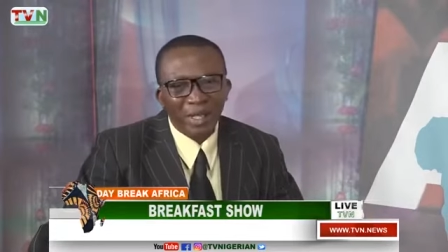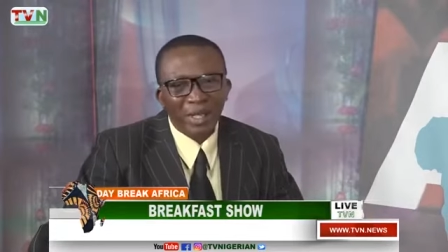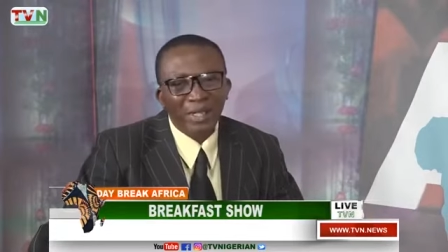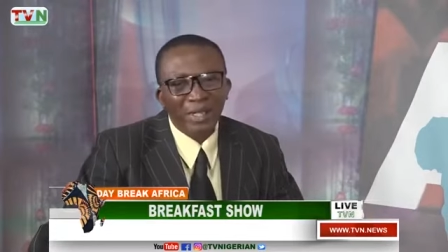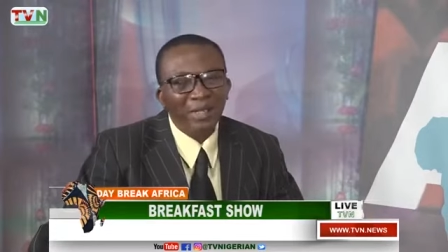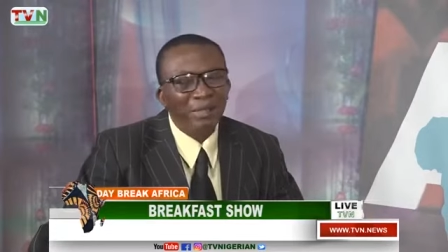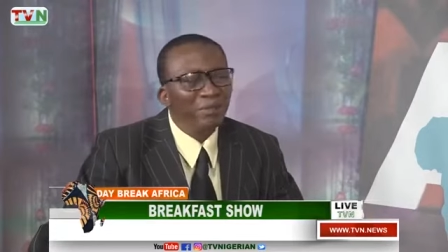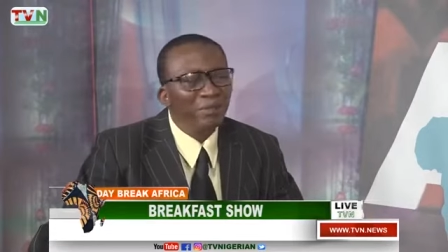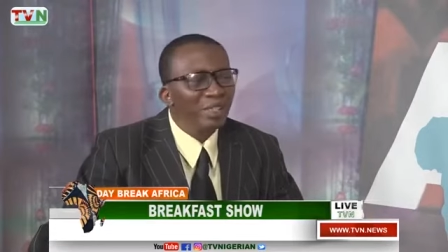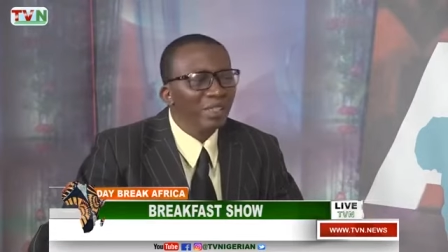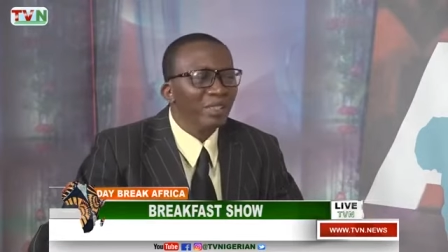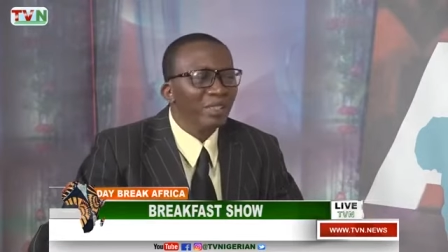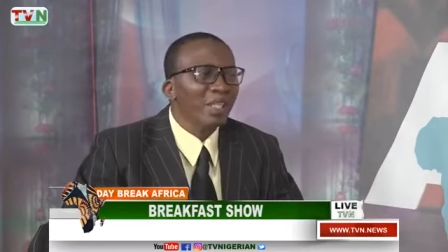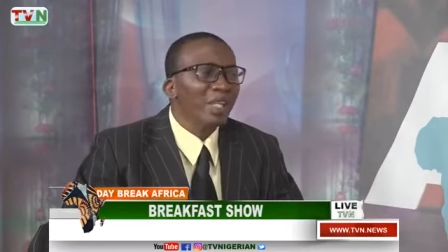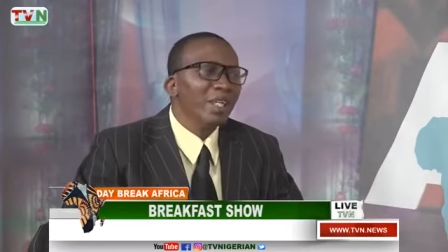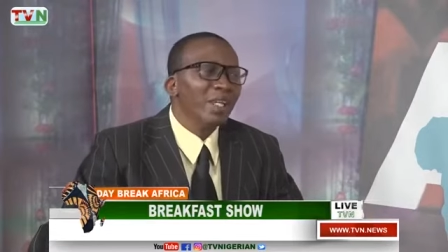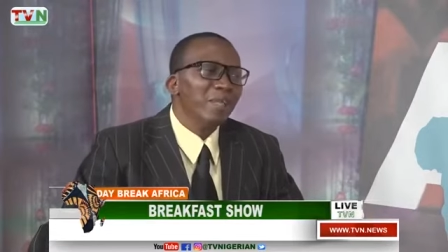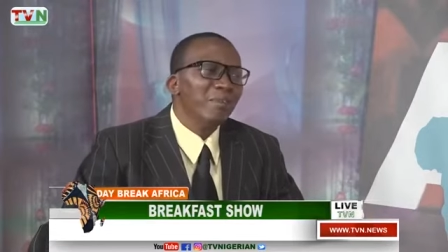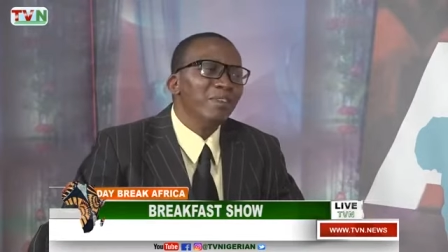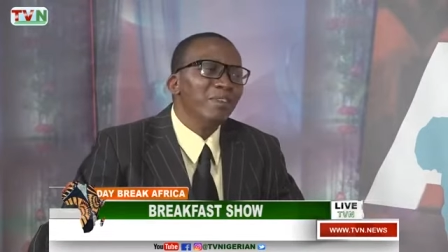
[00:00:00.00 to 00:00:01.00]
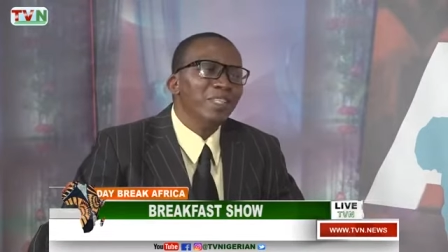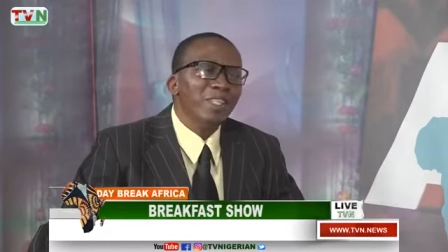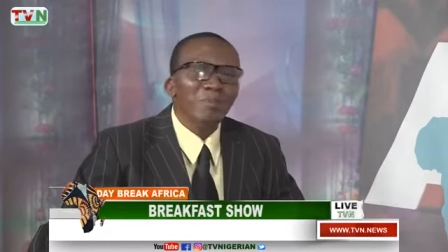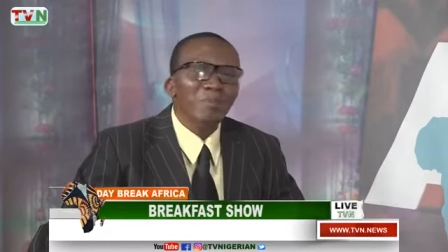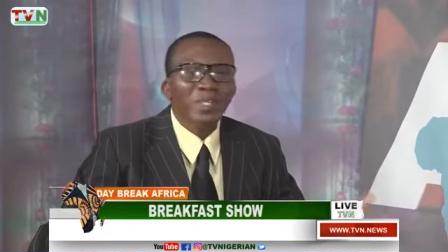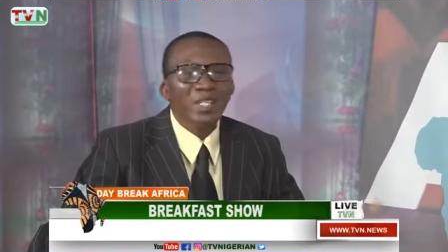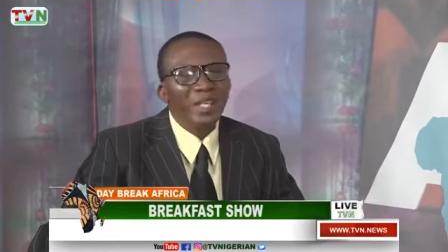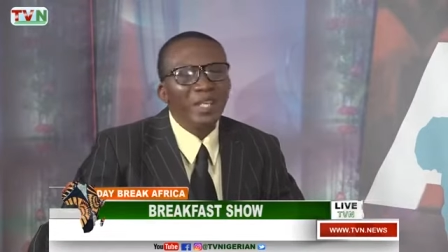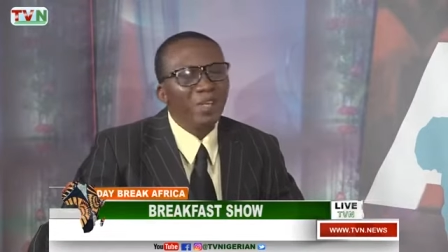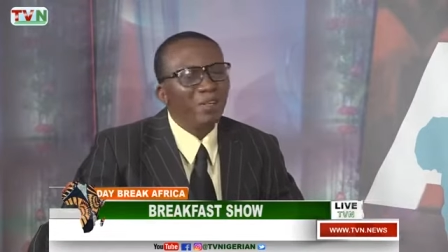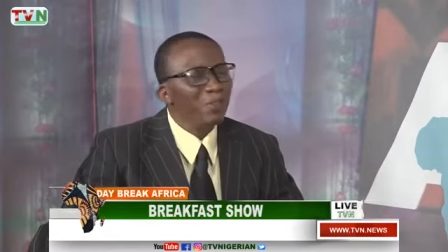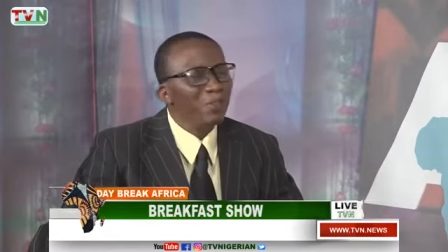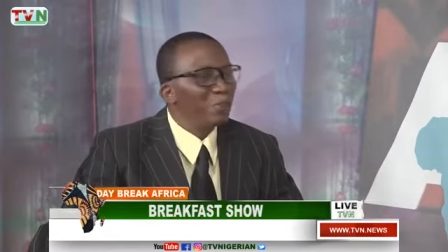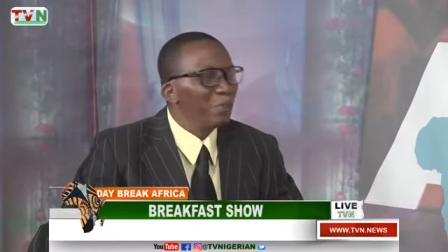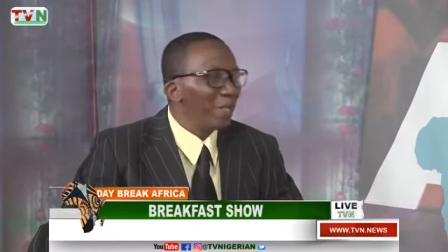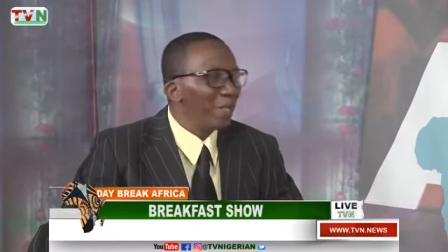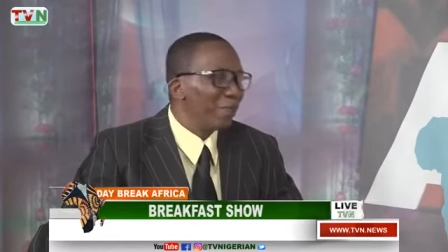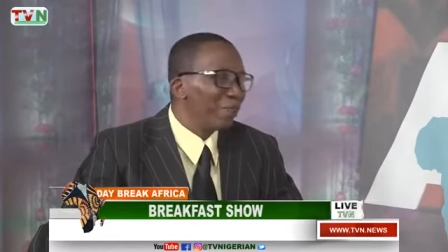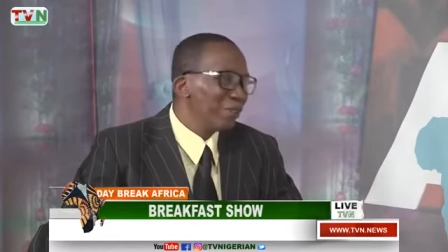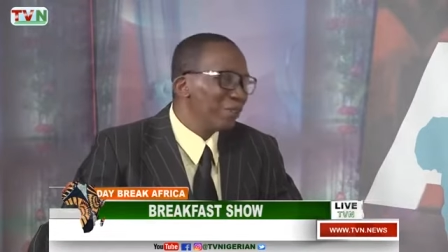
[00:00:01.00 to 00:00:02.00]
And at least the media
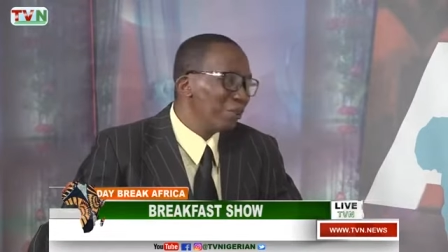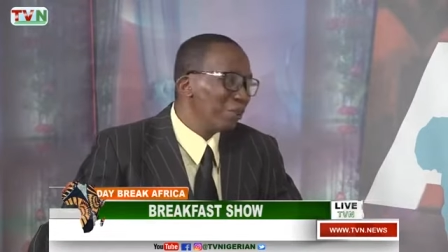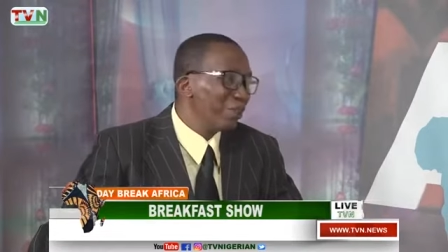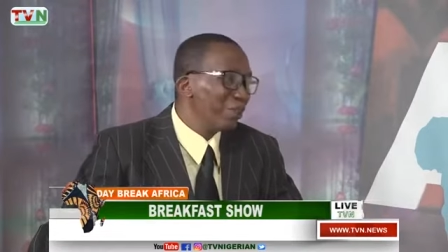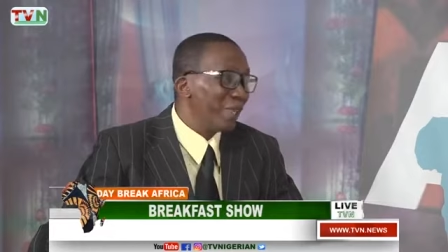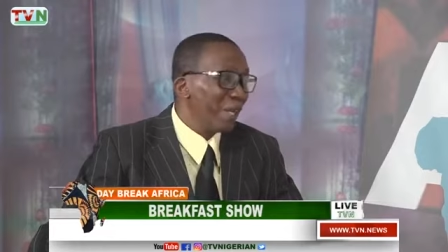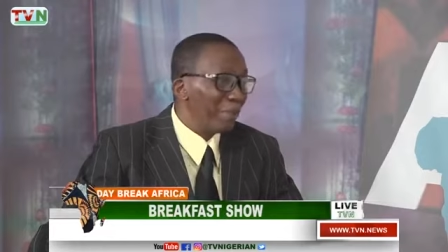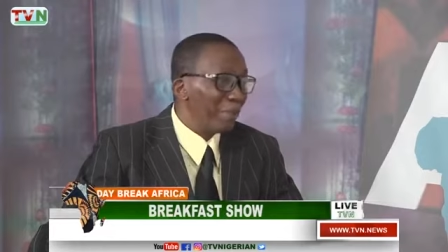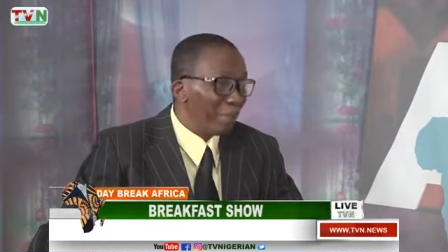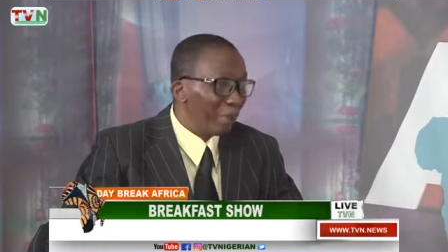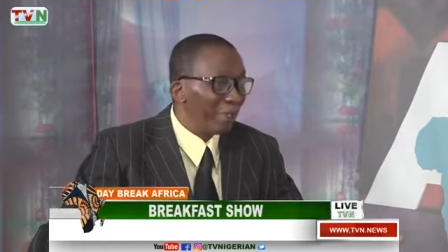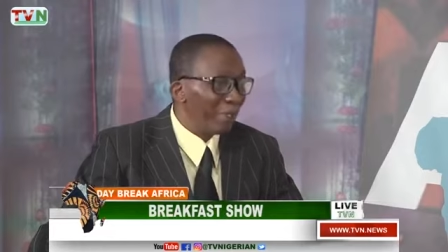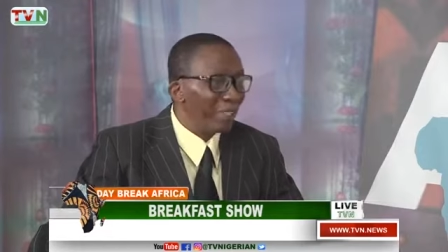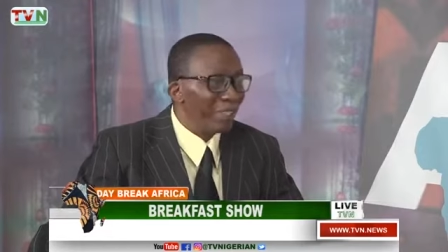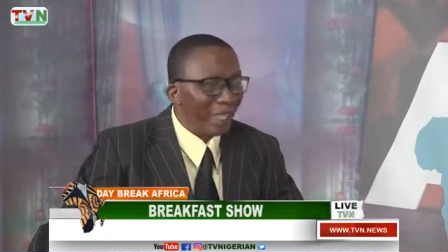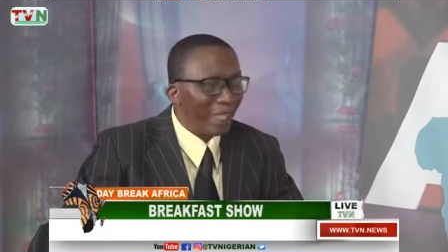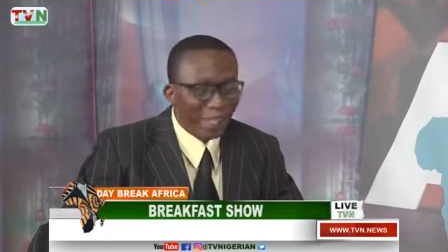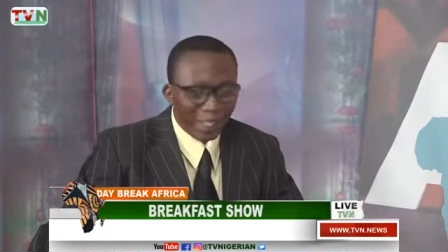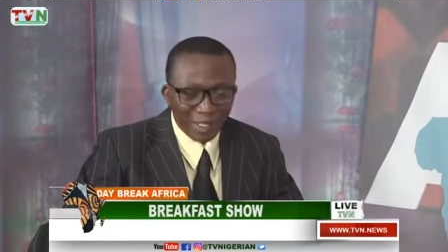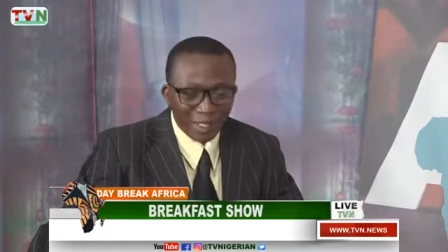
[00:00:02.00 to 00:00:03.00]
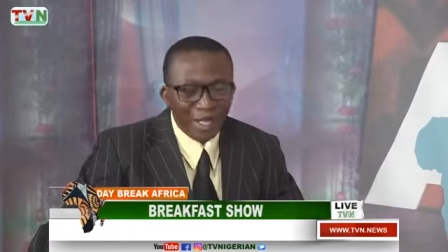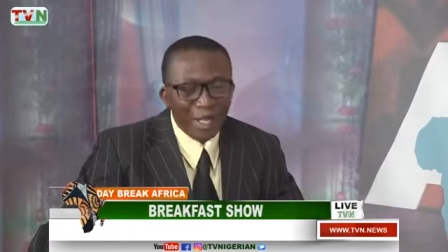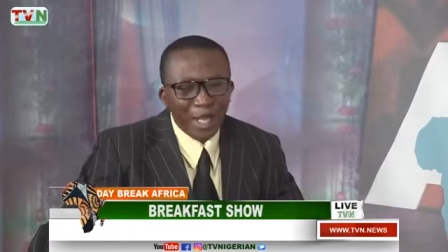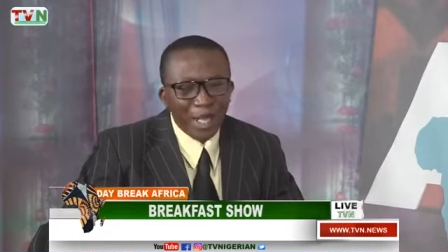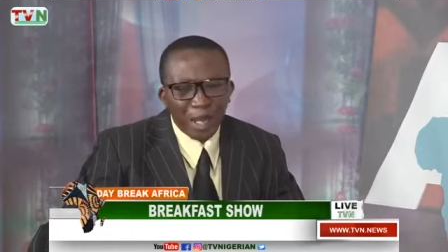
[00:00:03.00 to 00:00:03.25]
also, I also want to apologize, uh,